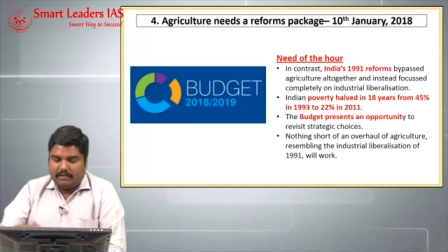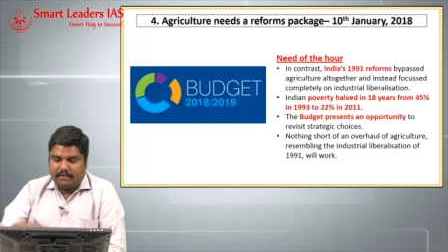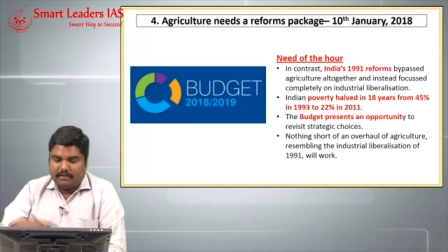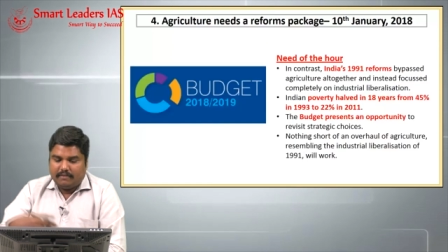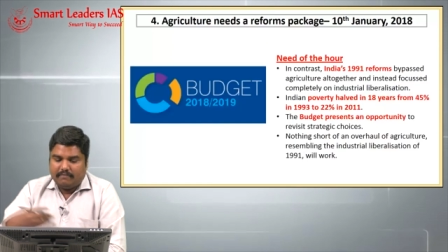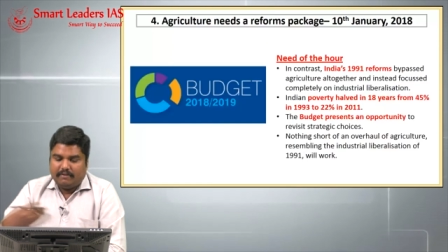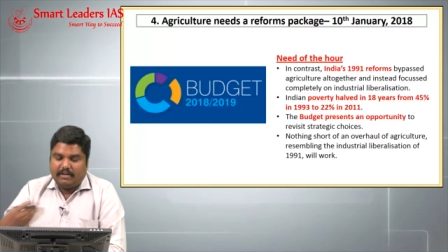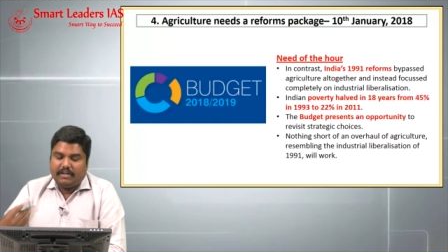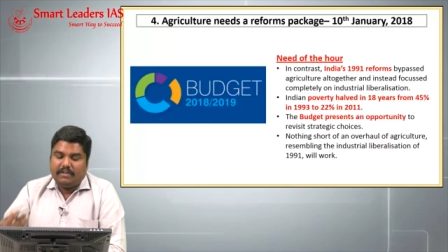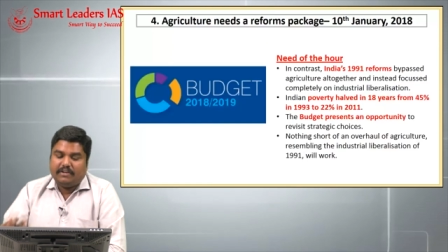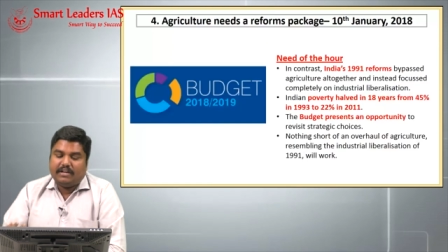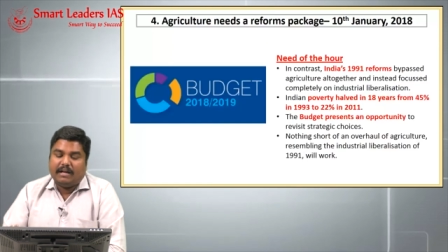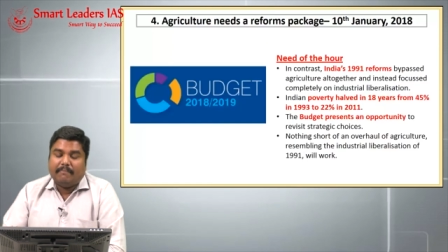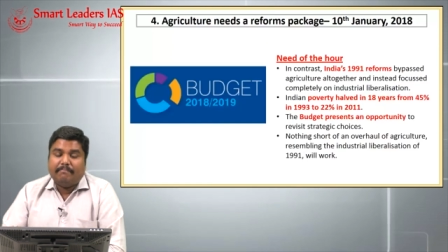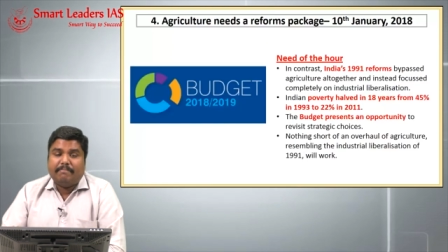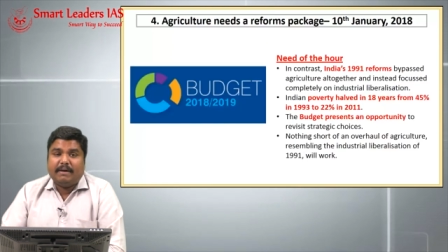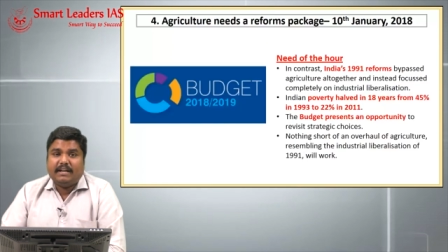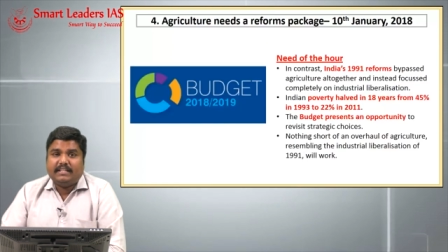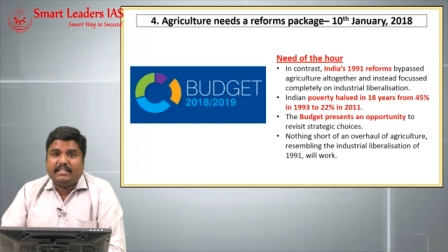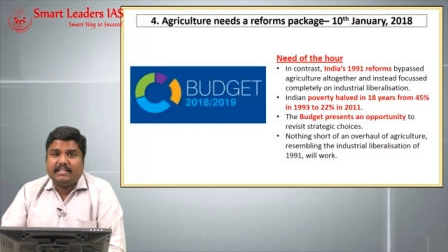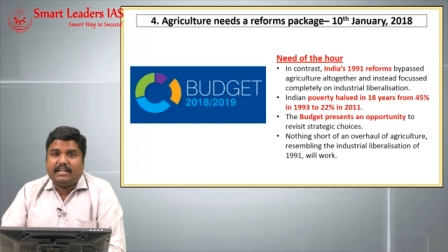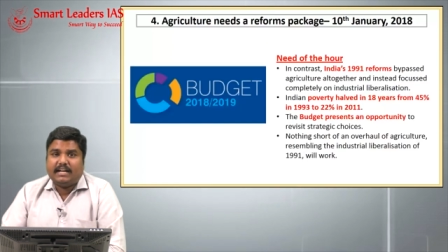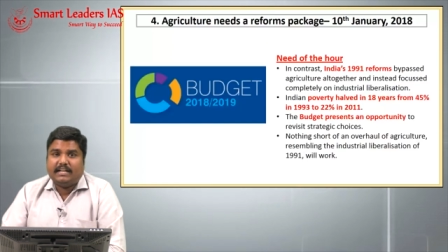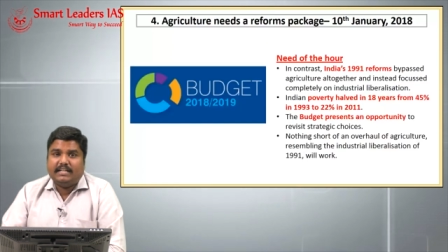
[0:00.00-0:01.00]
When you
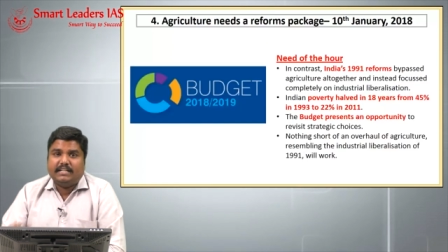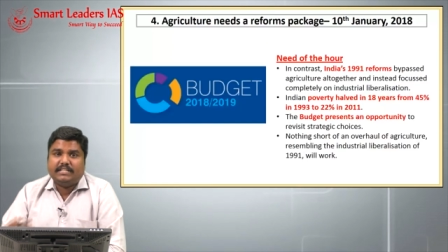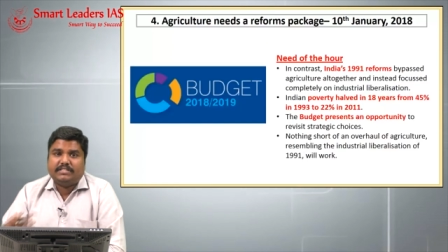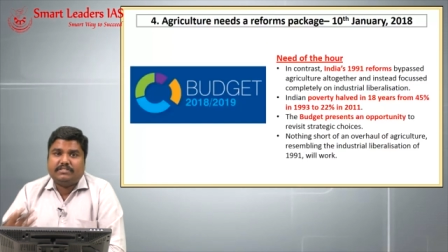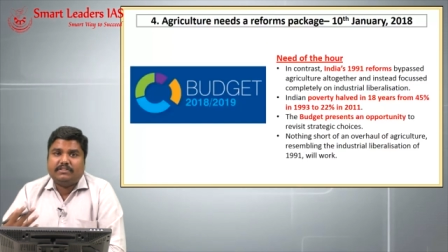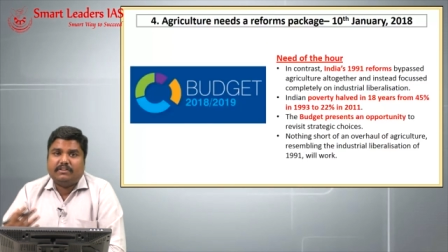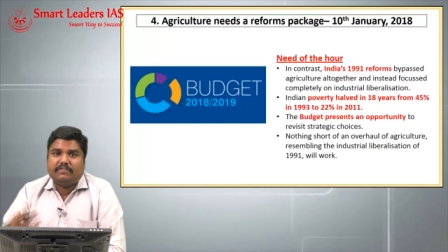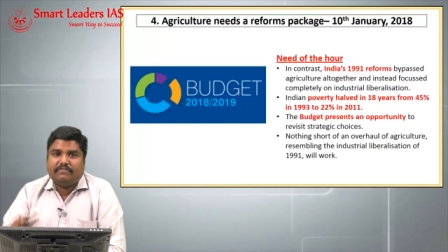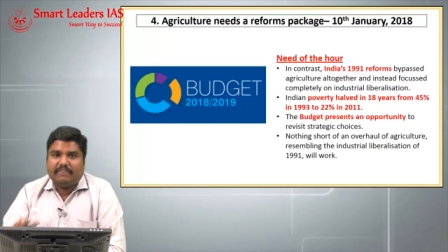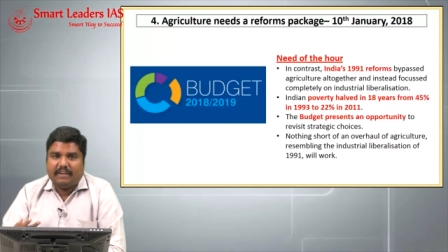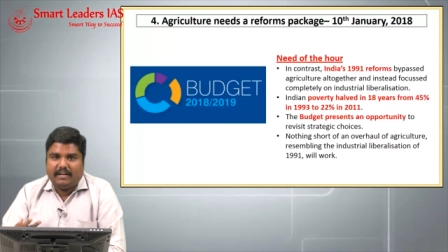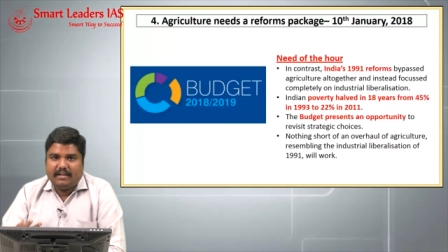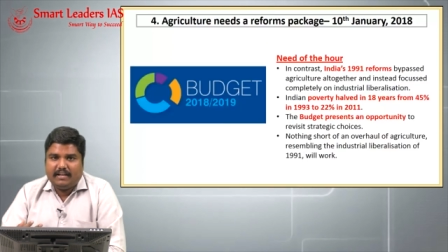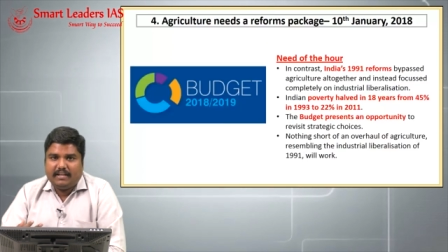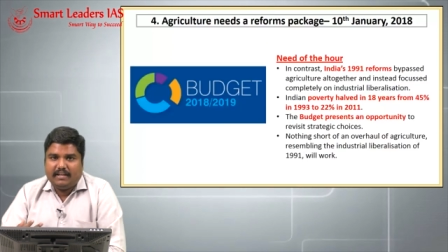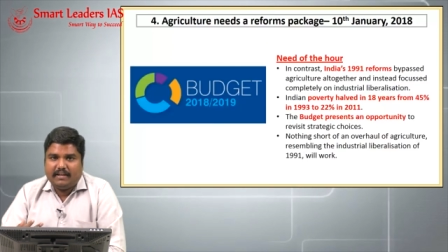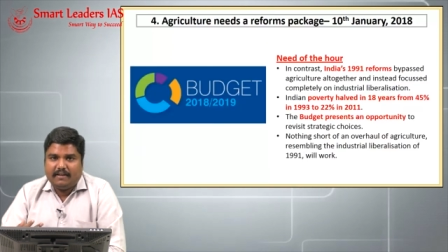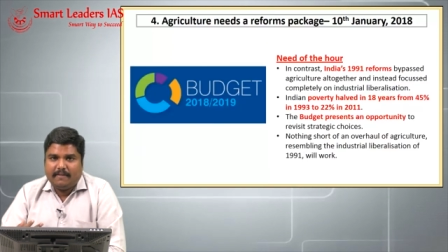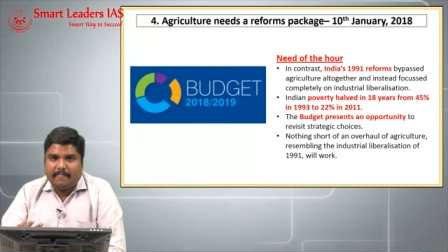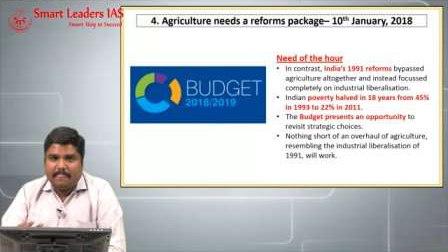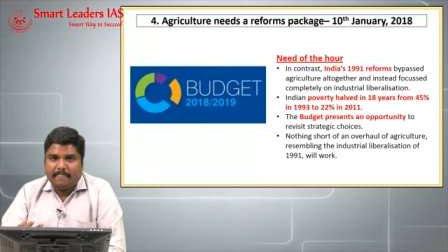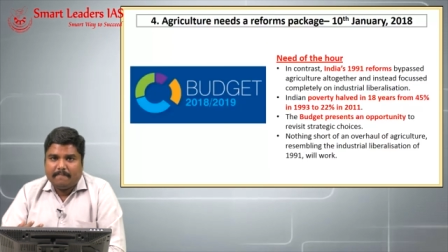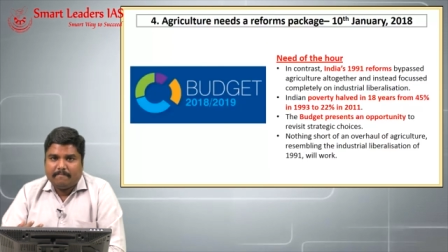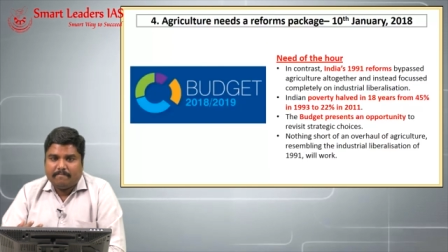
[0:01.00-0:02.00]
compare the condition of
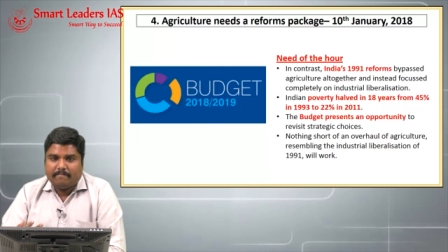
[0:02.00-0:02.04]
India,